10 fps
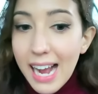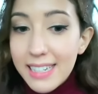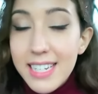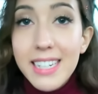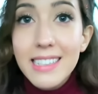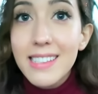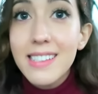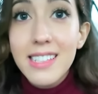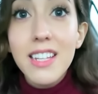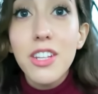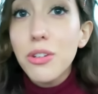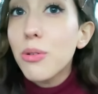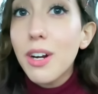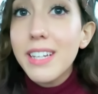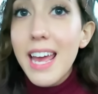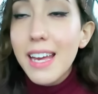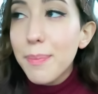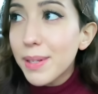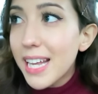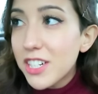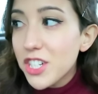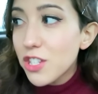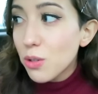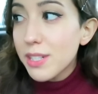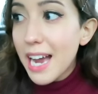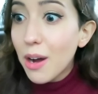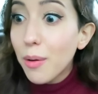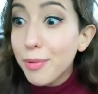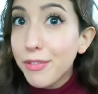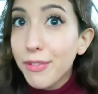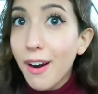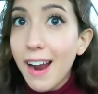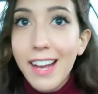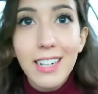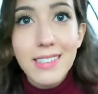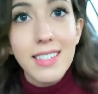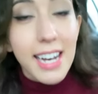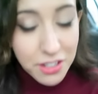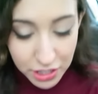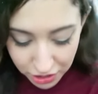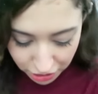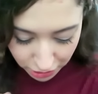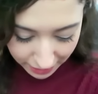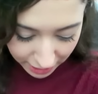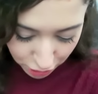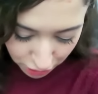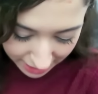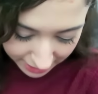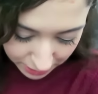I did get to see the unicorn cake, but they just sold out before I got to the cash register. So I got to try